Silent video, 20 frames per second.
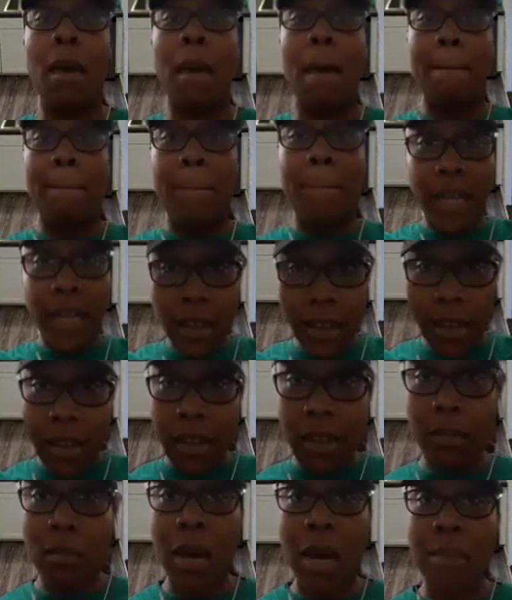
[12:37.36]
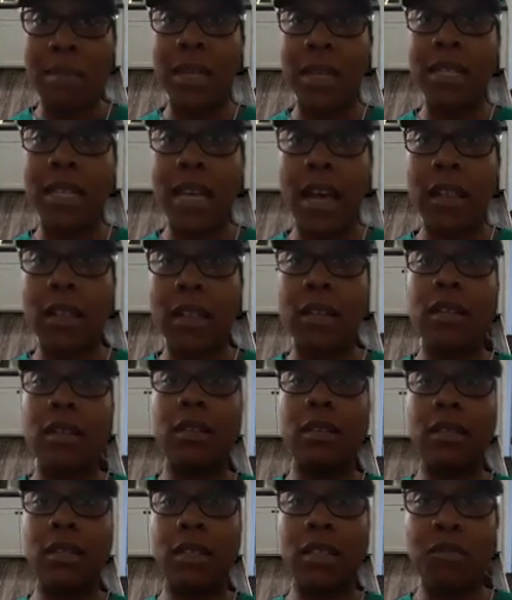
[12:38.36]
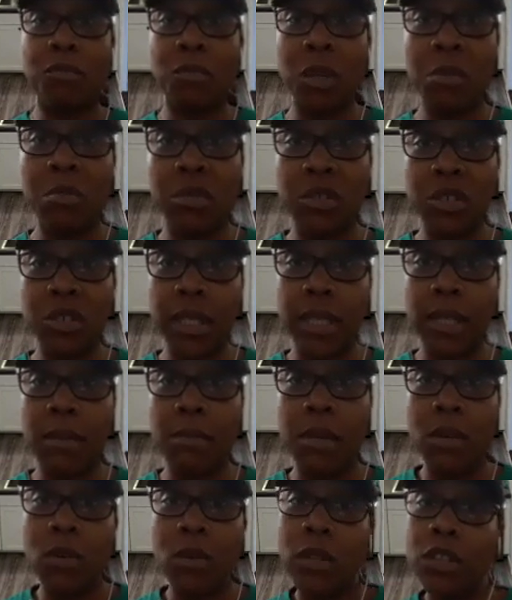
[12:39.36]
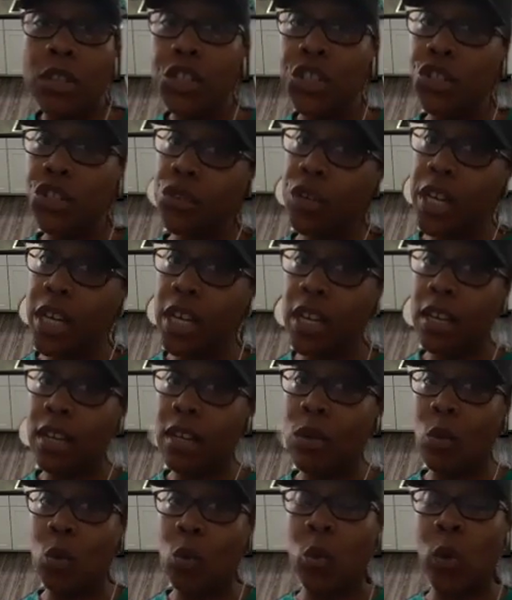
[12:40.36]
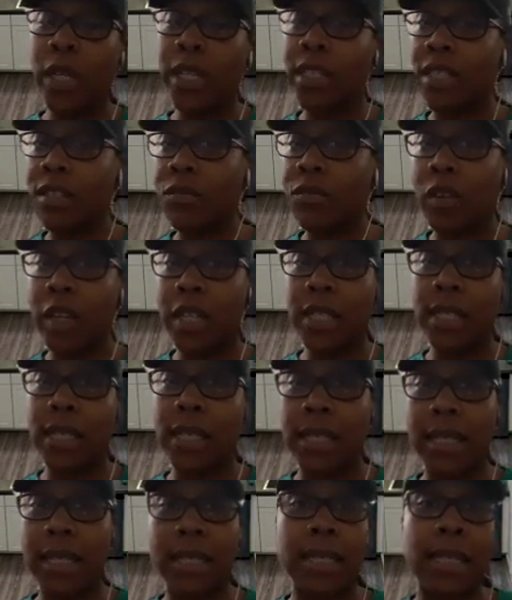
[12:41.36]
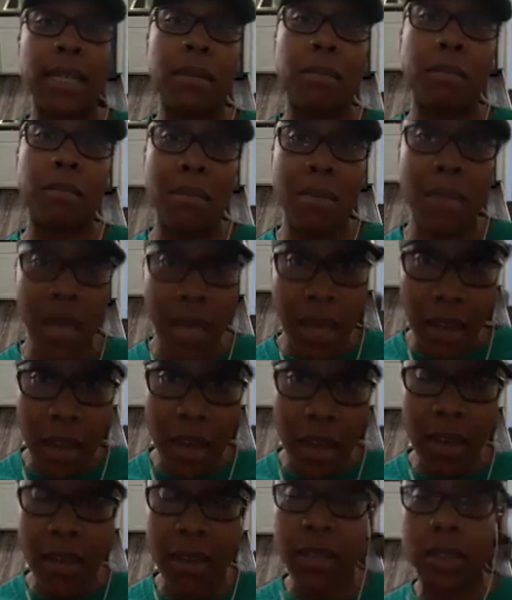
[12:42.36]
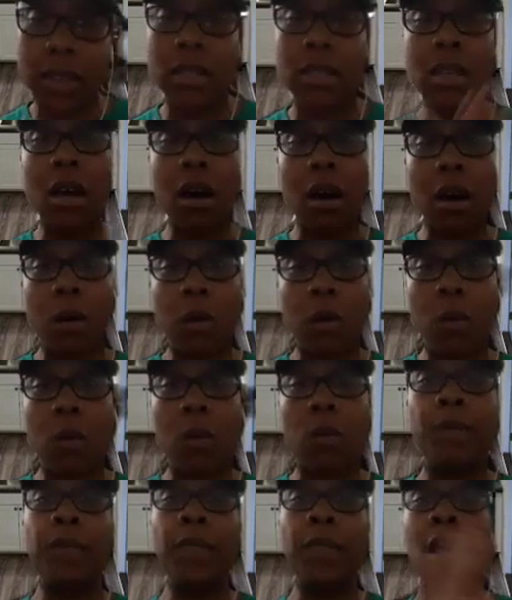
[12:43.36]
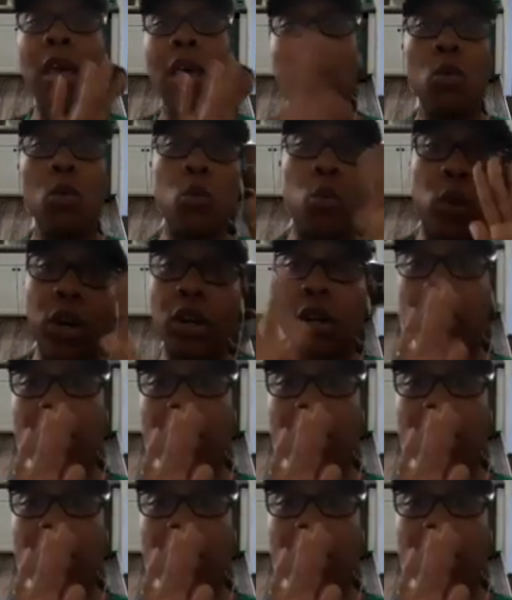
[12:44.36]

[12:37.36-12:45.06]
But again, my mentality is if people are sleeping on the street, what difference does it make? So we're